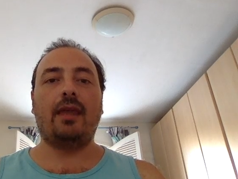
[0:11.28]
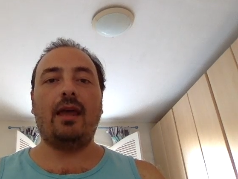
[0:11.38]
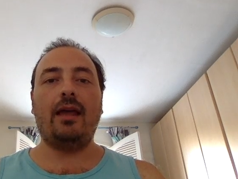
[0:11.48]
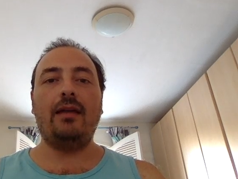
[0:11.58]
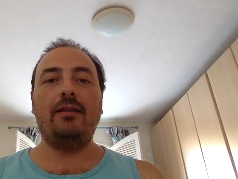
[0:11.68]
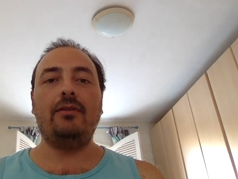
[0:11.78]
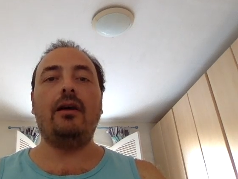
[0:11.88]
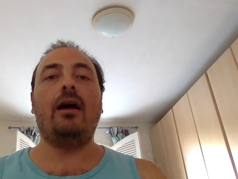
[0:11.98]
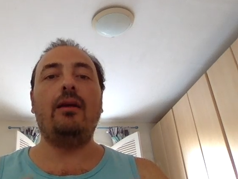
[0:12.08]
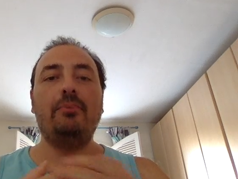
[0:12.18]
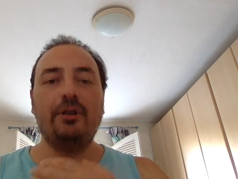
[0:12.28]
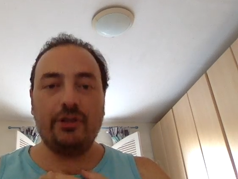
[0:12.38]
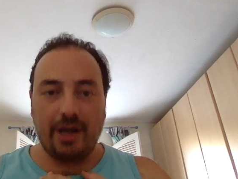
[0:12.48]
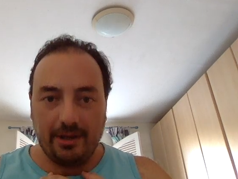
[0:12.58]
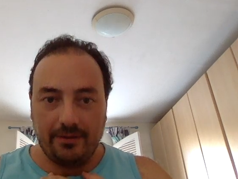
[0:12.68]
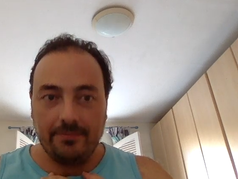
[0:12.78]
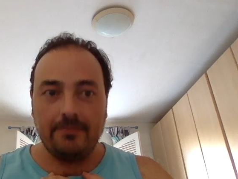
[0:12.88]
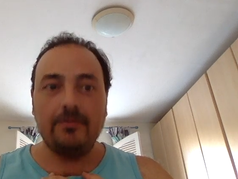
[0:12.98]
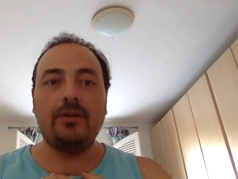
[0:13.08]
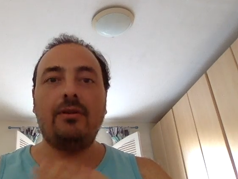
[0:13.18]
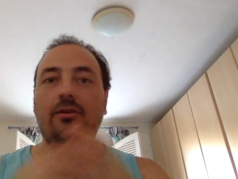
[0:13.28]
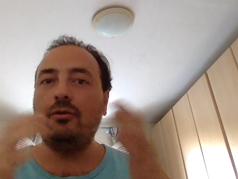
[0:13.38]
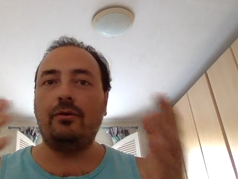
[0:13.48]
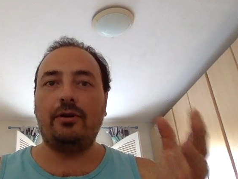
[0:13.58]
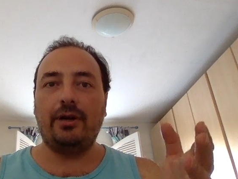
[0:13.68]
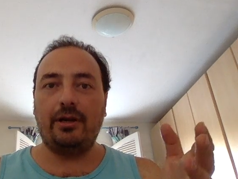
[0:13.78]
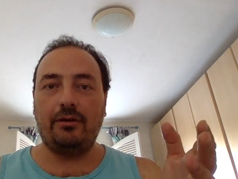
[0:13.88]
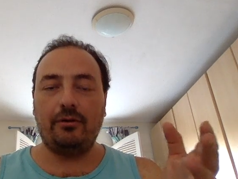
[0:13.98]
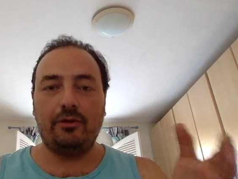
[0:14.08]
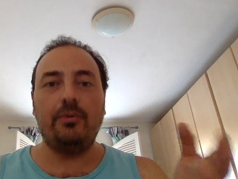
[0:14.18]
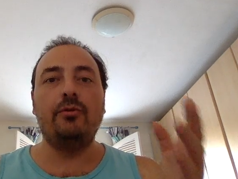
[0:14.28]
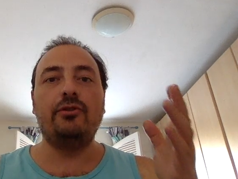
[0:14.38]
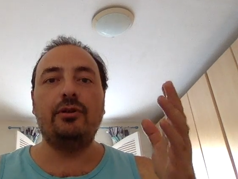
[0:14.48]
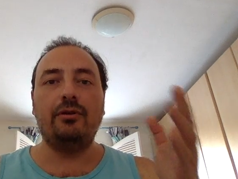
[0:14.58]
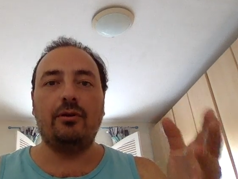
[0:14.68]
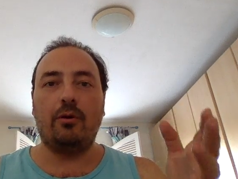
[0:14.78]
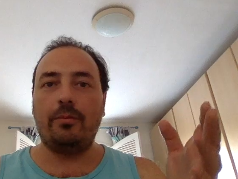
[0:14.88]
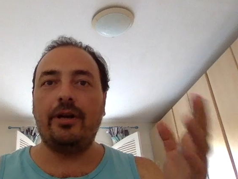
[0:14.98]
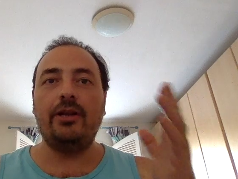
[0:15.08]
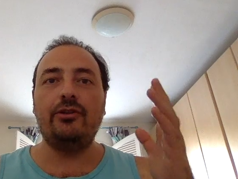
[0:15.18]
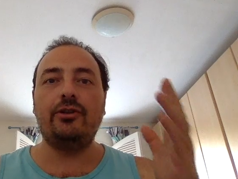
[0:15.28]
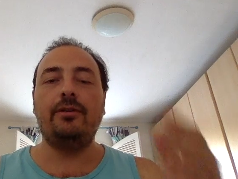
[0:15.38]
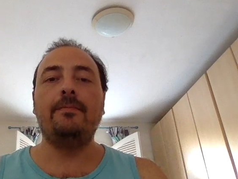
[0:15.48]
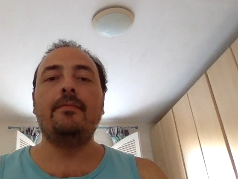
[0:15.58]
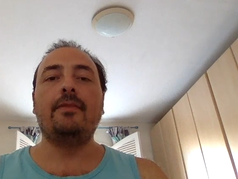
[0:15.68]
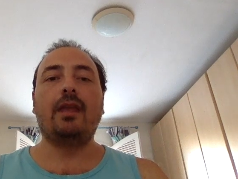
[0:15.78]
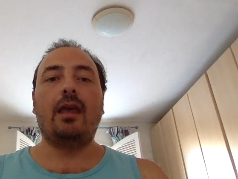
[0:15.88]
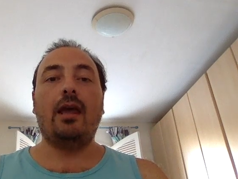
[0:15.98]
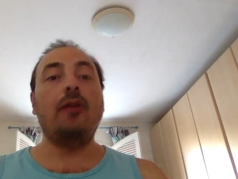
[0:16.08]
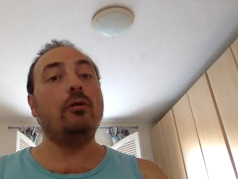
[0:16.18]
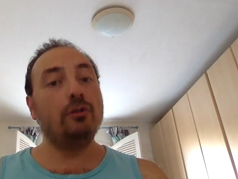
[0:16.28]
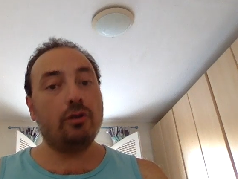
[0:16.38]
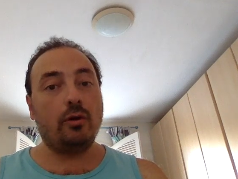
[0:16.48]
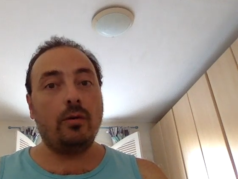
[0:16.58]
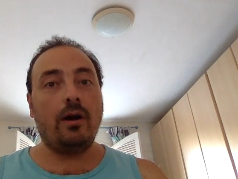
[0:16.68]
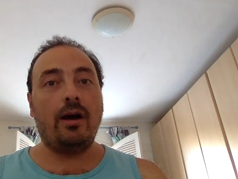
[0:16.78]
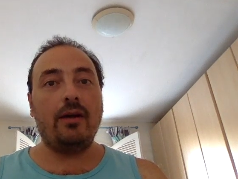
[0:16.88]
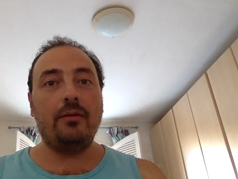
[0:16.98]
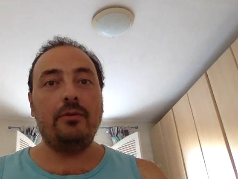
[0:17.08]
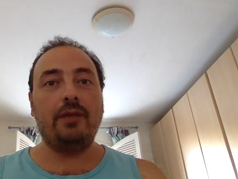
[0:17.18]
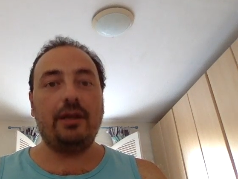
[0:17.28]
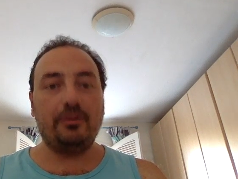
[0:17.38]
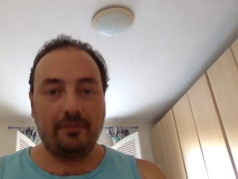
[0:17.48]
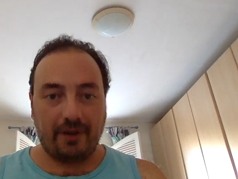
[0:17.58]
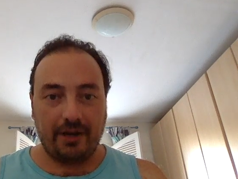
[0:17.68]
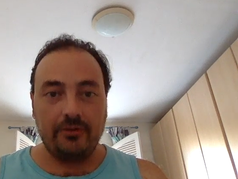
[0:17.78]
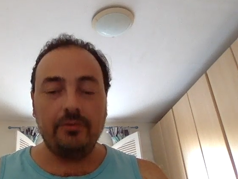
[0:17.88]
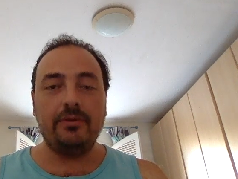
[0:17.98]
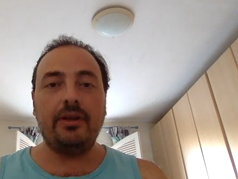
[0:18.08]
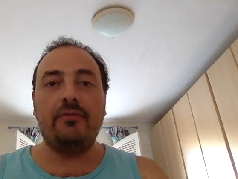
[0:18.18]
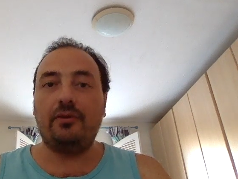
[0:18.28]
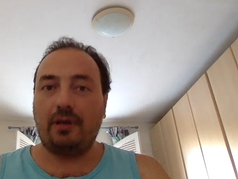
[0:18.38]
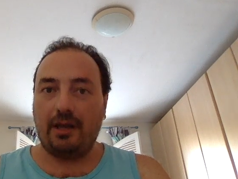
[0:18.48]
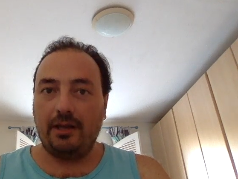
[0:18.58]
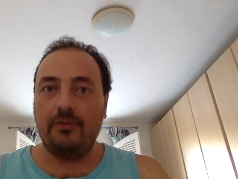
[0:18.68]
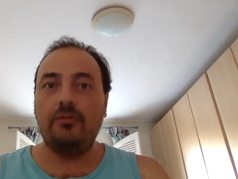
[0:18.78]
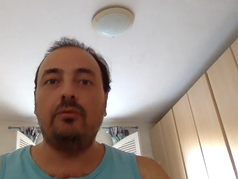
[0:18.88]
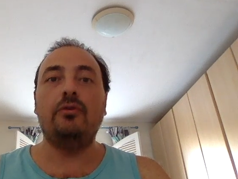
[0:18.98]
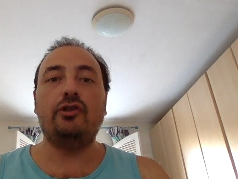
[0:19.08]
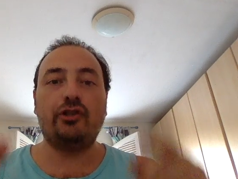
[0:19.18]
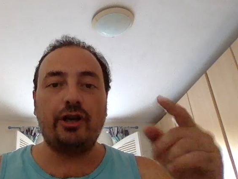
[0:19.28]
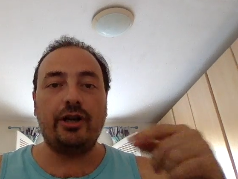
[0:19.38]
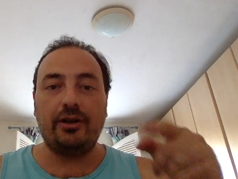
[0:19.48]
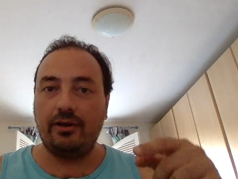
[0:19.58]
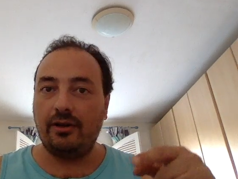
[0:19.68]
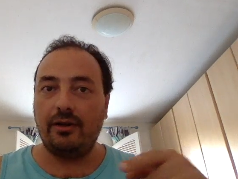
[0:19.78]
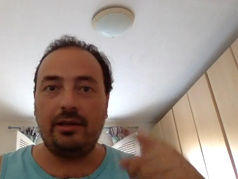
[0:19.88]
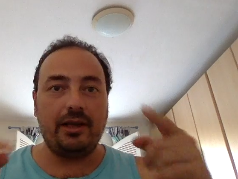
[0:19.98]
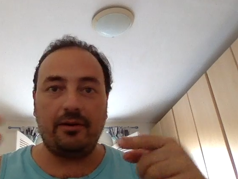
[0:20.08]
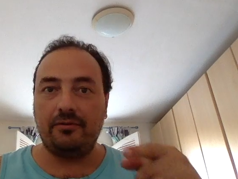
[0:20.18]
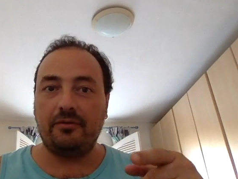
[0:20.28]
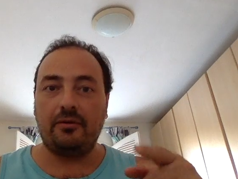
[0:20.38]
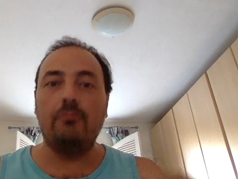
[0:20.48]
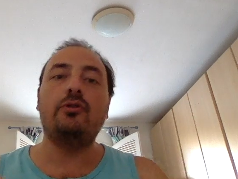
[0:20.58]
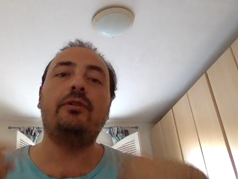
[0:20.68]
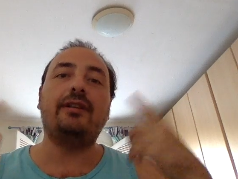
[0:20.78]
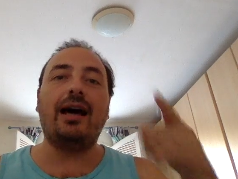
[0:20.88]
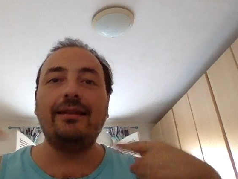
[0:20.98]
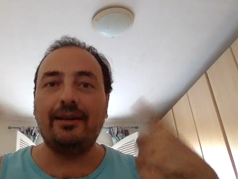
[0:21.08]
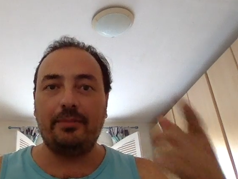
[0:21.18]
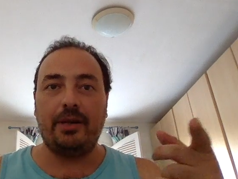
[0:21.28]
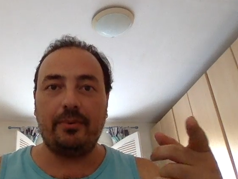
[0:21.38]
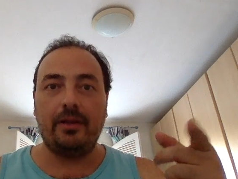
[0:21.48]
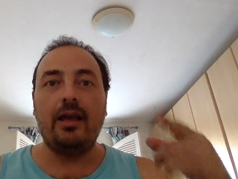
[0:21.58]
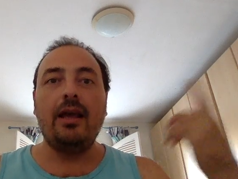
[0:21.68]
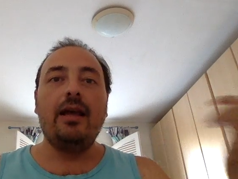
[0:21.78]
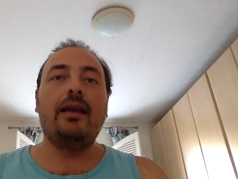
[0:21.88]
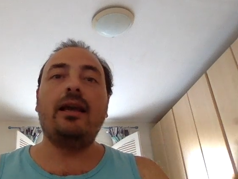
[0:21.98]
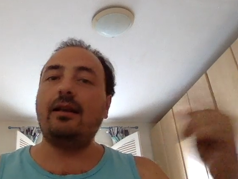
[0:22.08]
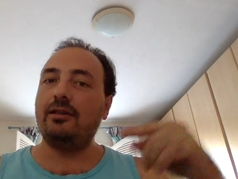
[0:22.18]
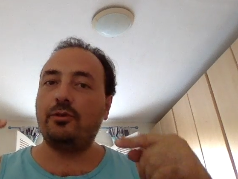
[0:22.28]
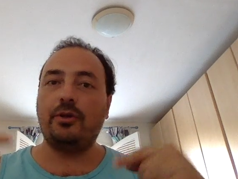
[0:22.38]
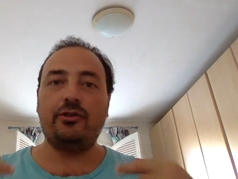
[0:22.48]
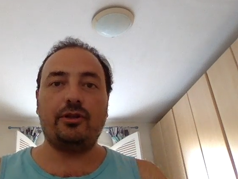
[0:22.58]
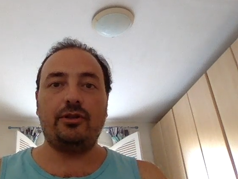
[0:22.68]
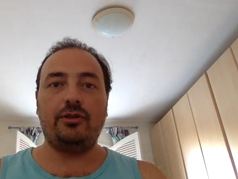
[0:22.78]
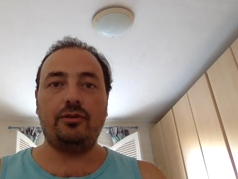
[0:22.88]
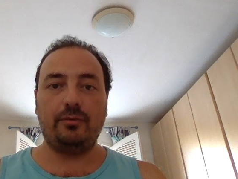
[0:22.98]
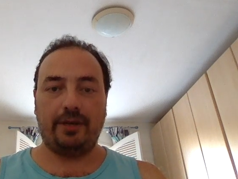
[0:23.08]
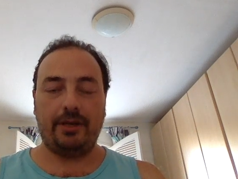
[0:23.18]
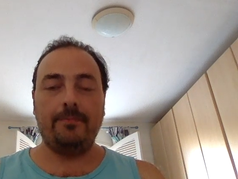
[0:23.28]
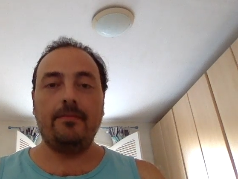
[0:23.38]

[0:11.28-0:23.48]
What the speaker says: And I appreciate your contribution, cooperation. And also, I would like to invite you, if you like, to share the link of the form so that other people can ask questions to me.